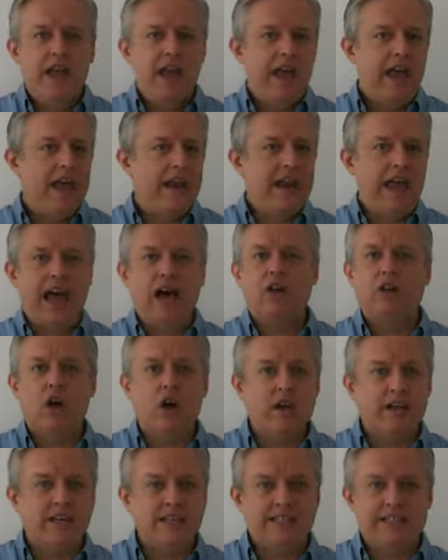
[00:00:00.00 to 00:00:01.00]
and how
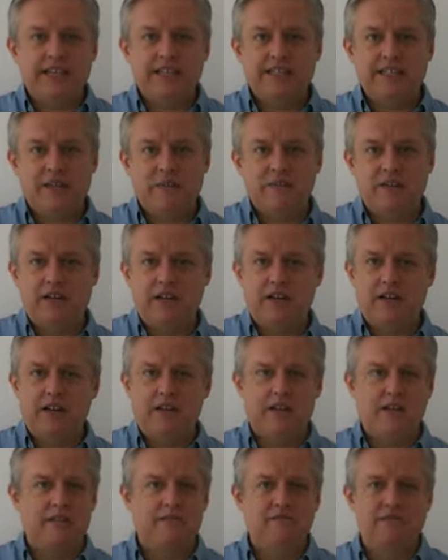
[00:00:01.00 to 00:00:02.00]
long it takes them
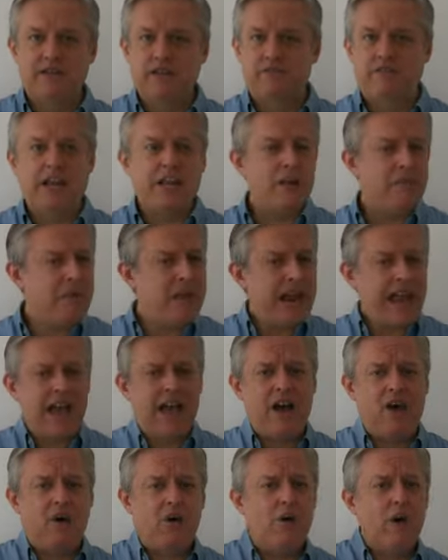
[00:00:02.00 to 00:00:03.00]
to develop it,
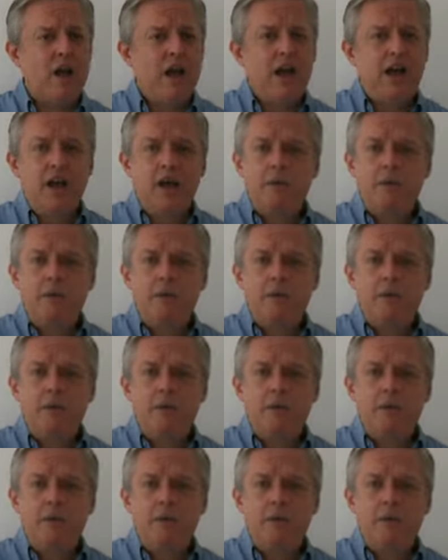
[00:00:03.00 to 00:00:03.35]
how